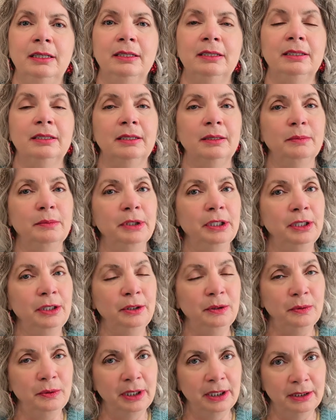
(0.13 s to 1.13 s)
As someone
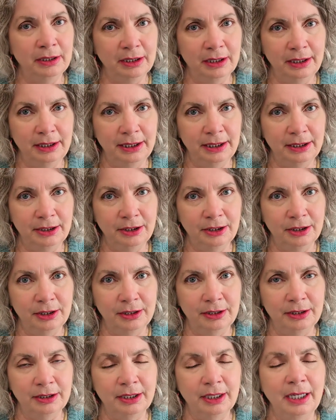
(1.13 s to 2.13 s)
who wears
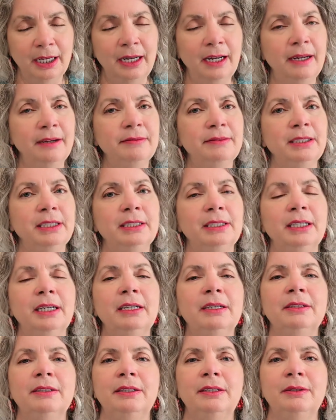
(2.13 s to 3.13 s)
dentures, I have to
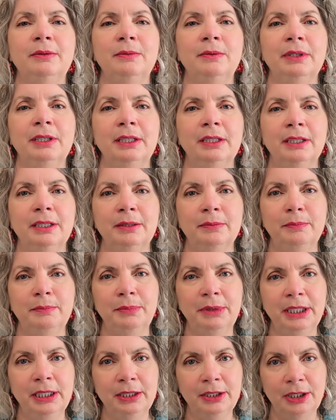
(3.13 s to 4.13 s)
tell you, one of the
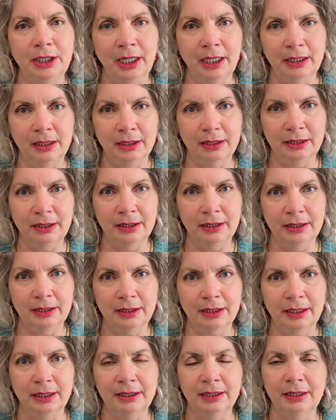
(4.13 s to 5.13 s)
big
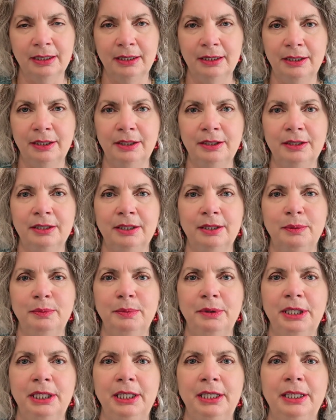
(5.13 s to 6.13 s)
challenges continues to
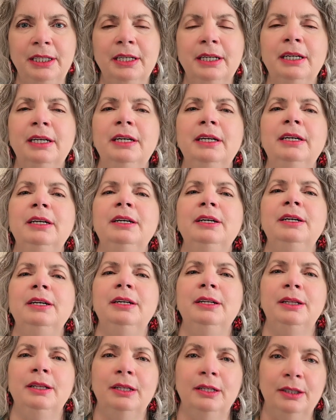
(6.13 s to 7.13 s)
be
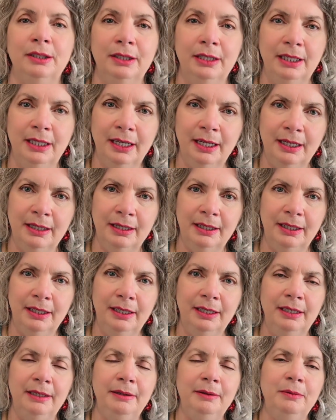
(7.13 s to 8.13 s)
learning how to
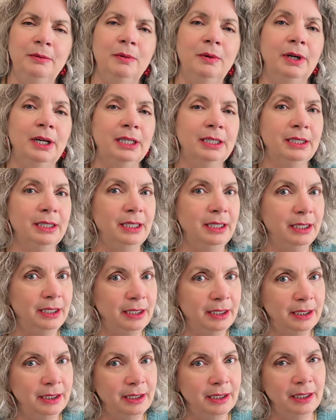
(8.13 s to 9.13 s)
eat, what to
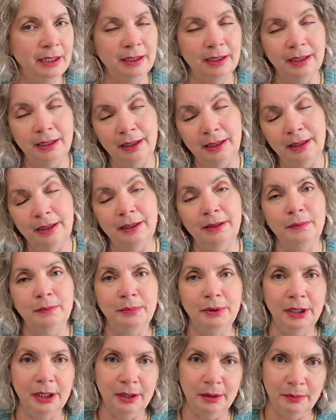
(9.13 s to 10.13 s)
eat, how to eat in
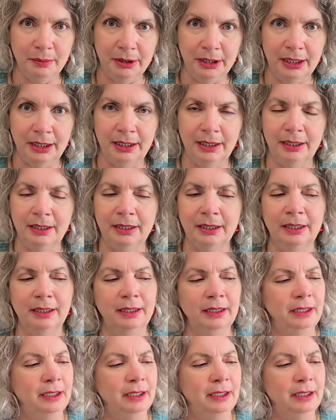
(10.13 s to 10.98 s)
public,